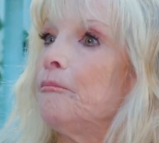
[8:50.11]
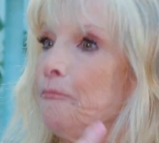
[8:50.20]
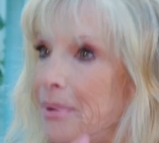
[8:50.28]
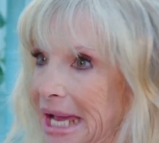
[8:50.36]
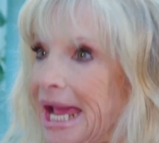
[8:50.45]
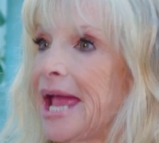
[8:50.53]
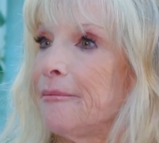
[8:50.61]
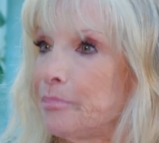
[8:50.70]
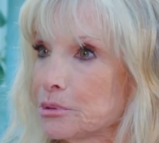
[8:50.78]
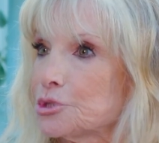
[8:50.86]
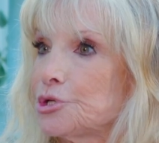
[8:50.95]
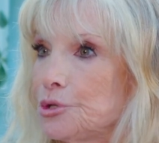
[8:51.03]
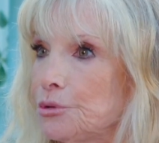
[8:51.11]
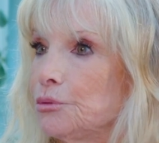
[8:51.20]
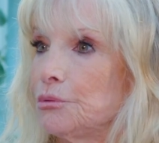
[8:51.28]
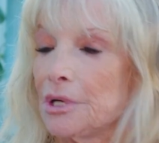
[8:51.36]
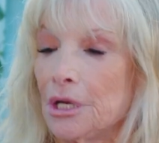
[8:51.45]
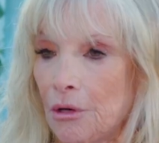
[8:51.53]
being able
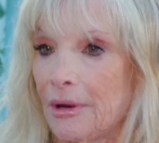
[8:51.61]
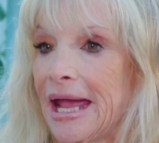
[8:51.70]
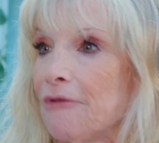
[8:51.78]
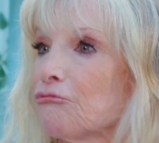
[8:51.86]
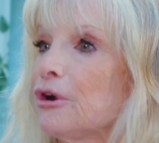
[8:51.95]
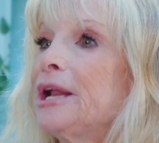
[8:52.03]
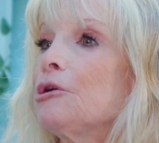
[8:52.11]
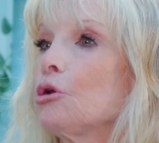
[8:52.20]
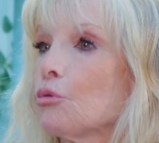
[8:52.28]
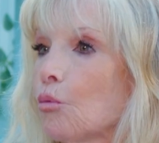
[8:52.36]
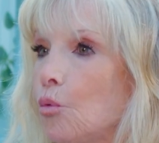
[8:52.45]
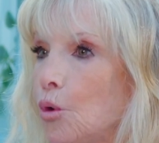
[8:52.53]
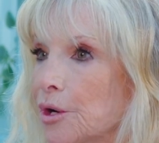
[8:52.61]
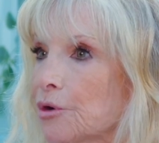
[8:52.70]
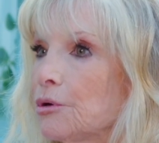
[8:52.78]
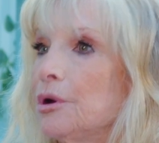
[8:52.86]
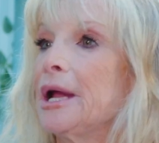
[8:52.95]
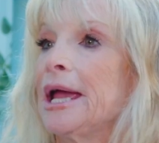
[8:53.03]
to, get rid of your
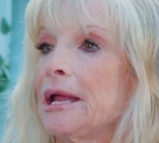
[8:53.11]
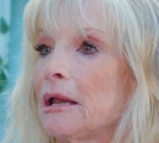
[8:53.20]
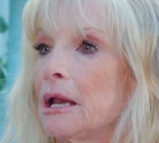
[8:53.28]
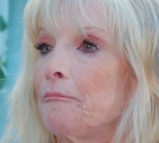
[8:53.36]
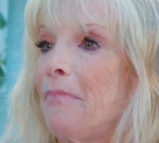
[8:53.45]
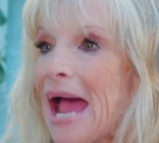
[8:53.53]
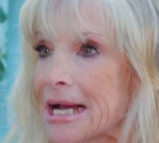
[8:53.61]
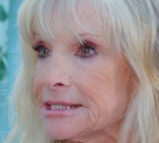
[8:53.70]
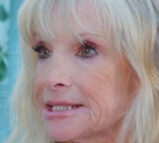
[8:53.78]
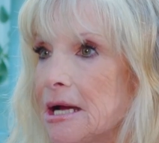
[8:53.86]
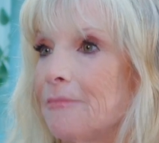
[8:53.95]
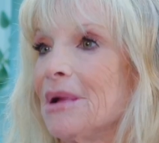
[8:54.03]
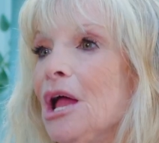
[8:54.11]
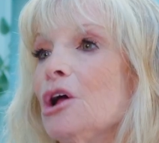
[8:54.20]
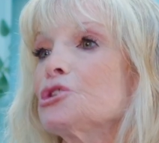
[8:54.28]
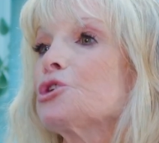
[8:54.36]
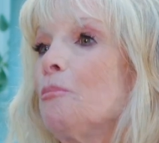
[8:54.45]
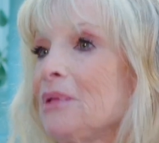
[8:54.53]
water, it backs up.
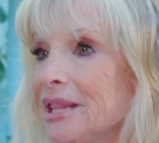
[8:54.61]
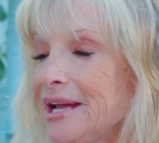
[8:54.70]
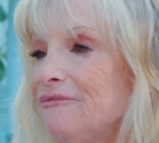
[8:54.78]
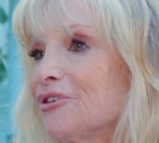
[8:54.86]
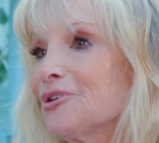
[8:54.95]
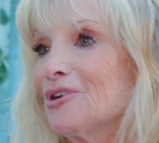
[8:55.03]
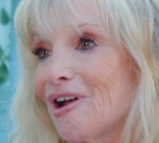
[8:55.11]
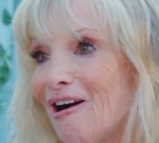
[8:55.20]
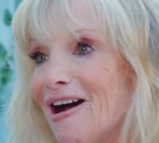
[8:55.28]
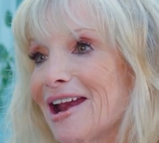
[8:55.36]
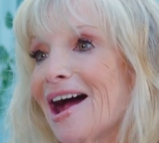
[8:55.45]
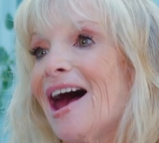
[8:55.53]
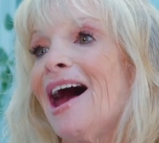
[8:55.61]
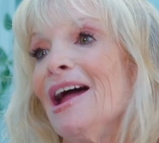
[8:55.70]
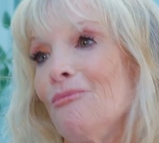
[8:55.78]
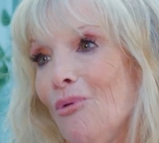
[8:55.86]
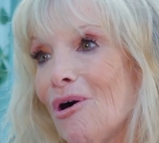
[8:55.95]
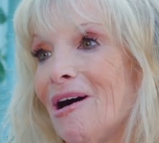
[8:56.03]
So believe it or not,
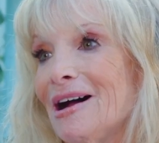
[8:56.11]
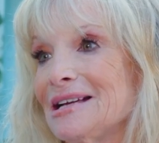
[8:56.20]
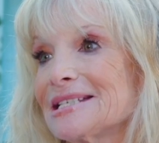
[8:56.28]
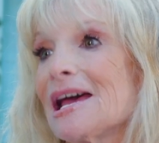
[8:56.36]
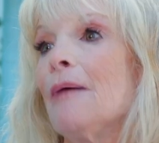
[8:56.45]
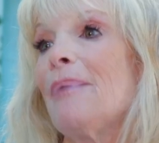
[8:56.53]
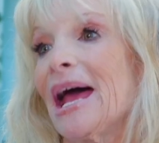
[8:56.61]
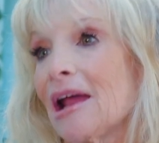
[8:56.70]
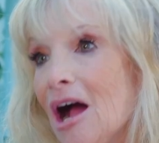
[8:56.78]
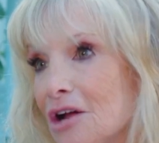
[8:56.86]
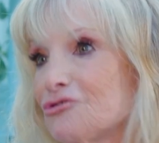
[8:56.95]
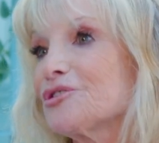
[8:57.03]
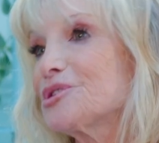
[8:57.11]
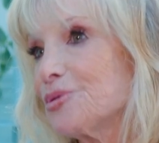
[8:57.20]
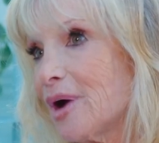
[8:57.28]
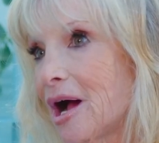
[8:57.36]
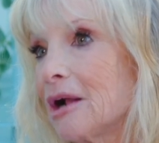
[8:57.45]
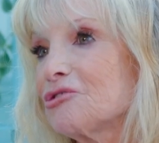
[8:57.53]
I was about 100 to
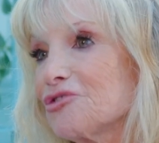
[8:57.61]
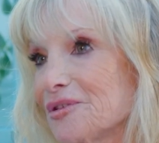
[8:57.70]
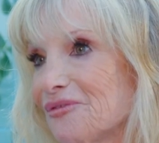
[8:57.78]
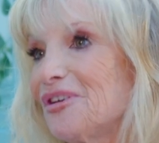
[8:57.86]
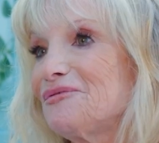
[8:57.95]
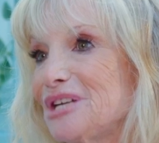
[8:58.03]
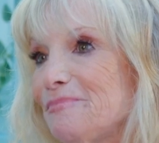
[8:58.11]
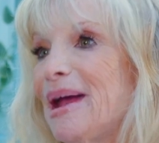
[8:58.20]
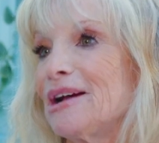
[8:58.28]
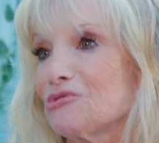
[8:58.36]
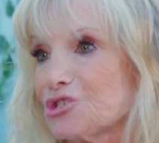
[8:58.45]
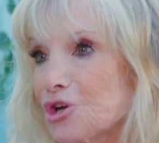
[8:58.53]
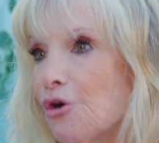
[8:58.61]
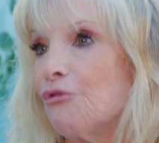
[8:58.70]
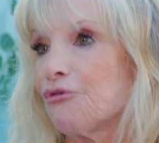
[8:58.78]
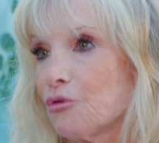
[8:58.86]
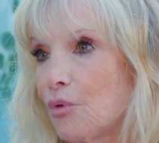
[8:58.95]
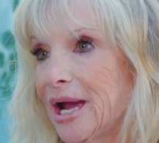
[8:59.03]
150 pounds
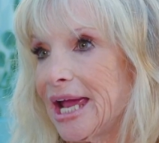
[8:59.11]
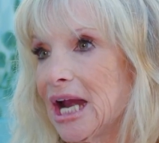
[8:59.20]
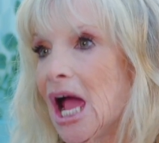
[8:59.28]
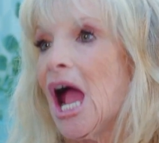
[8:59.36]
overweight.